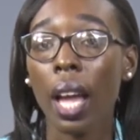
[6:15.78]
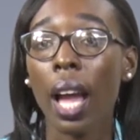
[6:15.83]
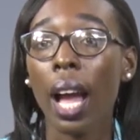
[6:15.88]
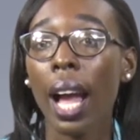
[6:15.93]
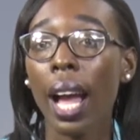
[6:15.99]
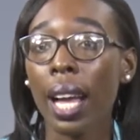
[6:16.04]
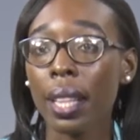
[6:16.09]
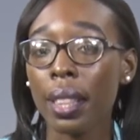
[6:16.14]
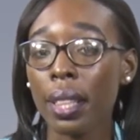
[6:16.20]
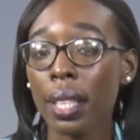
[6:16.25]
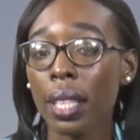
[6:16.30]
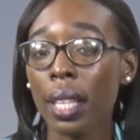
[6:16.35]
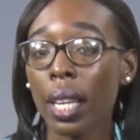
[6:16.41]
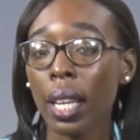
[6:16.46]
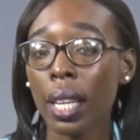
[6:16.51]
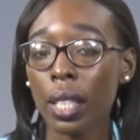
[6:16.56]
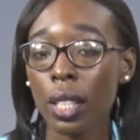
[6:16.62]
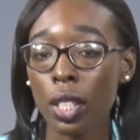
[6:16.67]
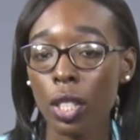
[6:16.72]
At the
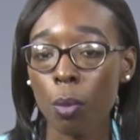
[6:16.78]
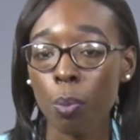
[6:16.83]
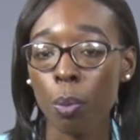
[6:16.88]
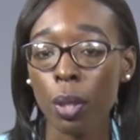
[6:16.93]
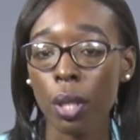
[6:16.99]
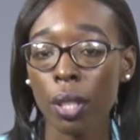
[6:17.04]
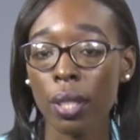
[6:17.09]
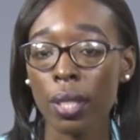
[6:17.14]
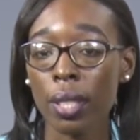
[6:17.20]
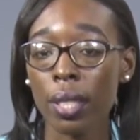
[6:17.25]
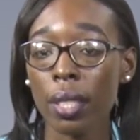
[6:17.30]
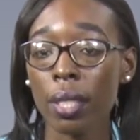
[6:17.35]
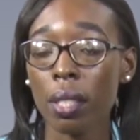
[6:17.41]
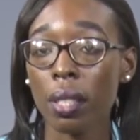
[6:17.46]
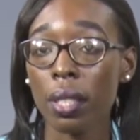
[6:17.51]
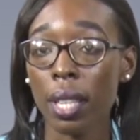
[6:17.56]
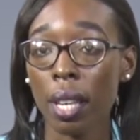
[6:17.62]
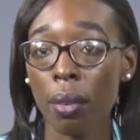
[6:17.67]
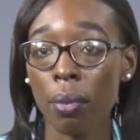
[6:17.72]

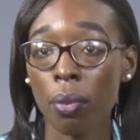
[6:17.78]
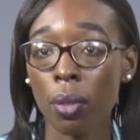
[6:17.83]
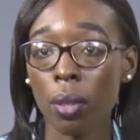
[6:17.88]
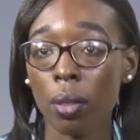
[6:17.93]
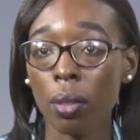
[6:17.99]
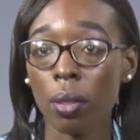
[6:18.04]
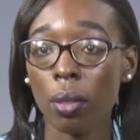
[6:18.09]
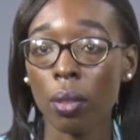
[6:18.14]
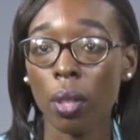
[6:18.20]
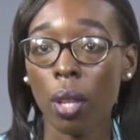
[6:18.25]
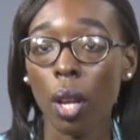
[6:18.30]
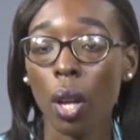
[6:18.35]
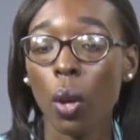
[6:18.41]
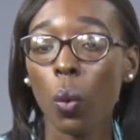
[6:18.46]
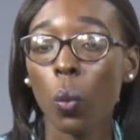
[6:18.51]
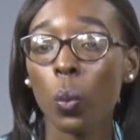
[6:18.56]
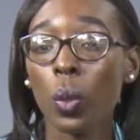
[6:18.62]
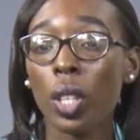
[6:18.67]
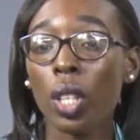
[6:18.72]
interpersonal level,
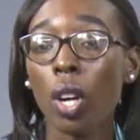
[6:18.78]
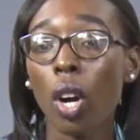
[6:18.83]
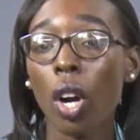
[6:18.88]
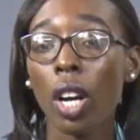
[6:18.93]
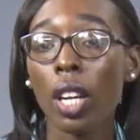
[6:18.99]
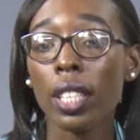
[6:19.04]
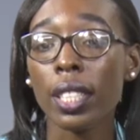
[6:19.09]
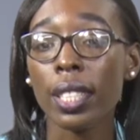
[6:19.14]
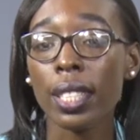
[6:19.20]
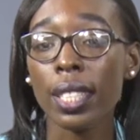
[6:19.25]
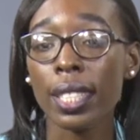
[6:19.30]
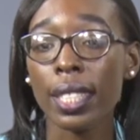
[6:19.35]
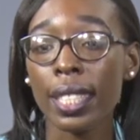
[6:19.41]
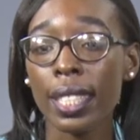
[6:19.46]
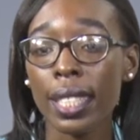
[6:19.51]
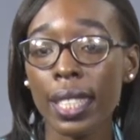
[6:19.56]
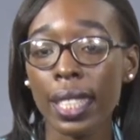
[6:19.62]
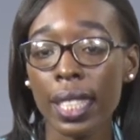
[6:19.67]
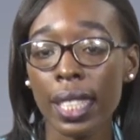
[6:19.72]
we ought to
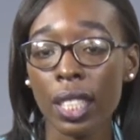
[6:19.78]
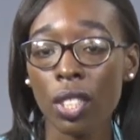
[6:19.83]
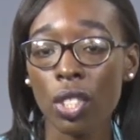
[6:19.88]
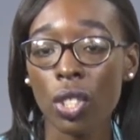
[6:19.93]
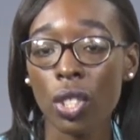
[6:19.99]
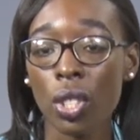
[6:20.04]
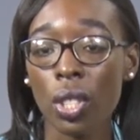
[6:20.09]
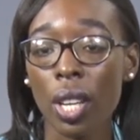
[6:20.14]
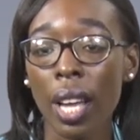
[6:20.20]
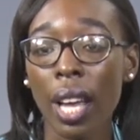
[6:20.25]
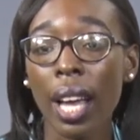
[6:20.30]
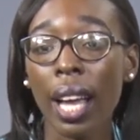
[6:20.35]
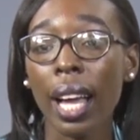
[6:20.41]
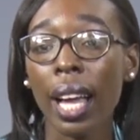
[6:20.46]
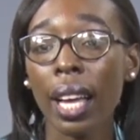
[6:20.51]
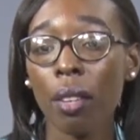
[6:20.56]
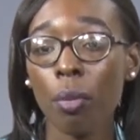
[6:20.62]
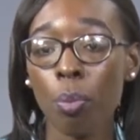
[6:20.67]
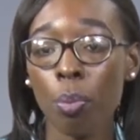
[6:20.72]
teach
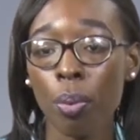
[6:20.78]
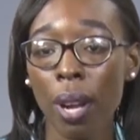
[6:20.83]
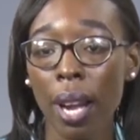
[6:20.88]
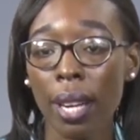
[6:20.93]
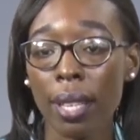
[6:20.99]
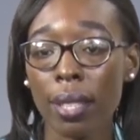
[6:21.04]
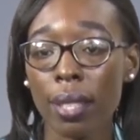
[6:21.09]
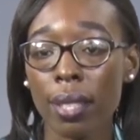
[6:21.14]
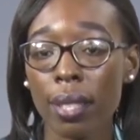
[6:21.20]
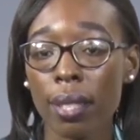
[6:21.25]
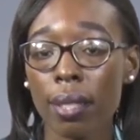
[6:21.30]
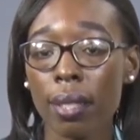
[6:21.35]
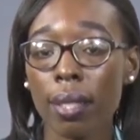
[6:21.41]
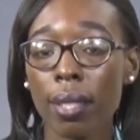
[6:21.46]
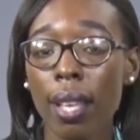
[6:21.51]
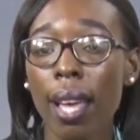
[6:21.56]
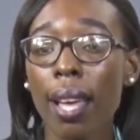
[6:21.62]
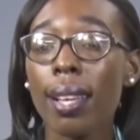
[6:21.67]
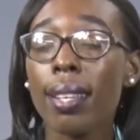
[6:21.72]
and
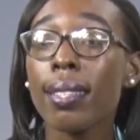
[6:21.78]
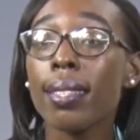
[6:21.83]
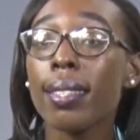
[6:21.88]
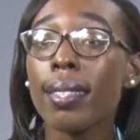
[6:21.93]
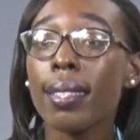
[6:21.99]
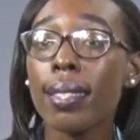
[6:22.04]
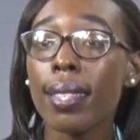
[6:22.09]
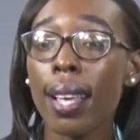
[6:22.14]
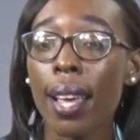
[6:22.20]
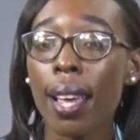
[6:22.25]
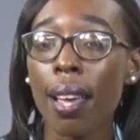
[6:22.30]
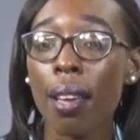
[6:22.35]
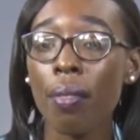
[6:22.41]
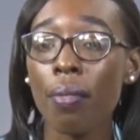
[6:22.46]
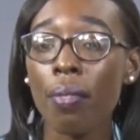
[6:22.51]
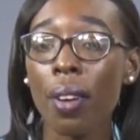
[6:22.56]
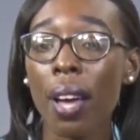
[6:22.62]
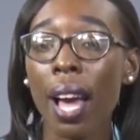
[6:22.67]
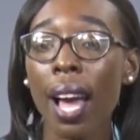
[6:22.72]
practice
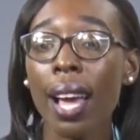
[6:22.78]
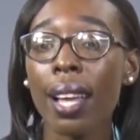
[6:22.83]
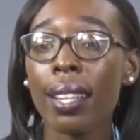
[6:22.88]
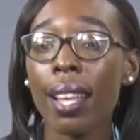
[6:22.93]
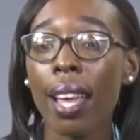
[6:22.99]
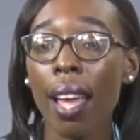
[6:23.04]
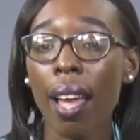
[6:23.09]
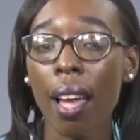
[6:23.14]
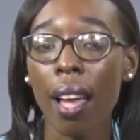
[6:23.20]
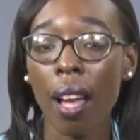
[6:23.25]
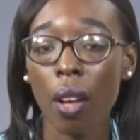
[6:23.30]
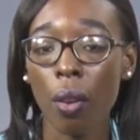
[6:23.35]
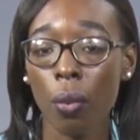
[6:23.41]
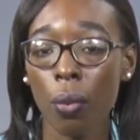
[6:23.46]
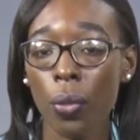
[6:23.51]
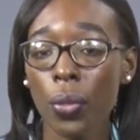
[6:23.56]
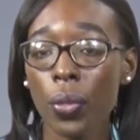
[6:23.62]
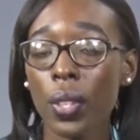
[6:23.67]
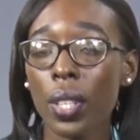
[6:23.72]
safe and
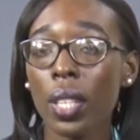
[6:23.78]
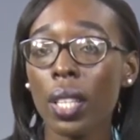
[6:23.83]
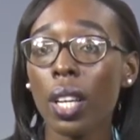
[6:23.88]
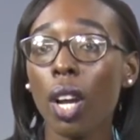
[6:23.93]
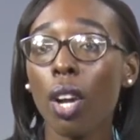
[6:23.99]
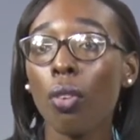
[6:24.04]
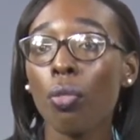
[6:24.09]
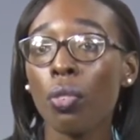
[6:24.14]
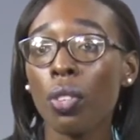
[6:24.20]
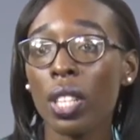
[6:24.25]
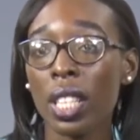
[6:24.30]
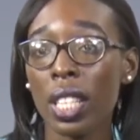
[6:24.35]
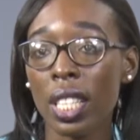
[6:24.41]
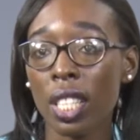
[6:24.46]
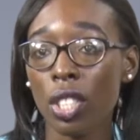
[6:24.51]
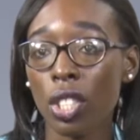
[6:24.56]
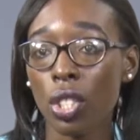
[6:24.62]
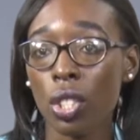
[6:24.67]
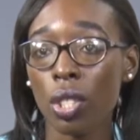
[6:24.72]
healthy
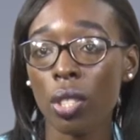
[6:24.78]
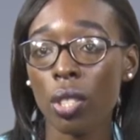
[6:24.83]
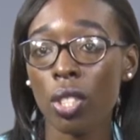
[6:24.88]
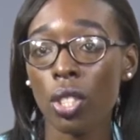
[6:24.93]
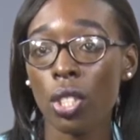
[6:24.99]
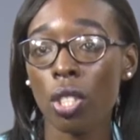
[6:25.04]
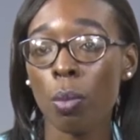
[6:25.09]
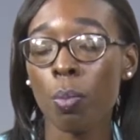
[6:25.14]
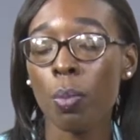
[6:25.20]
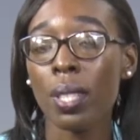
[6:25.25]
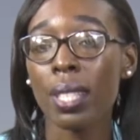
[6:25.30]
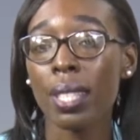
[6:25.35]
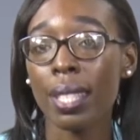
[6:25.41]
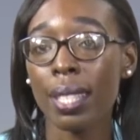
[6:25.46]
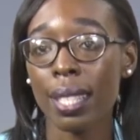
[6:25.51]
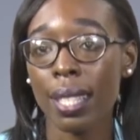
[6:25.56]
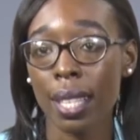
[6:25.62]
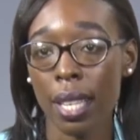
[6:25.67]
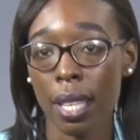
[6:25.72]
relationship
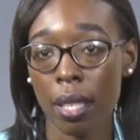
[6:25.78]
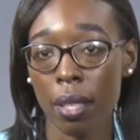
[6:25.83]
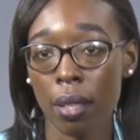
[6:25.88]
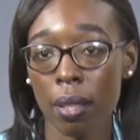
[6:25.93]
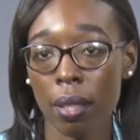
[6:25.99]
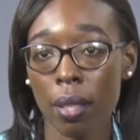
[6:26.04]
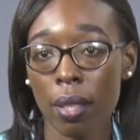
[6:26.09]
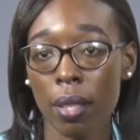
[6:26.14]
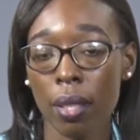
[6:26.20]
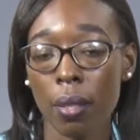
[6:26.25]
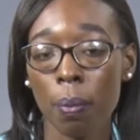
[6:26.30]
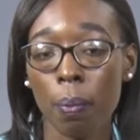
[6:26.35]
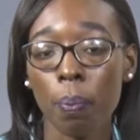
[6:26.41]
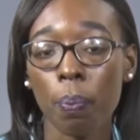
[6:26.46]
skills.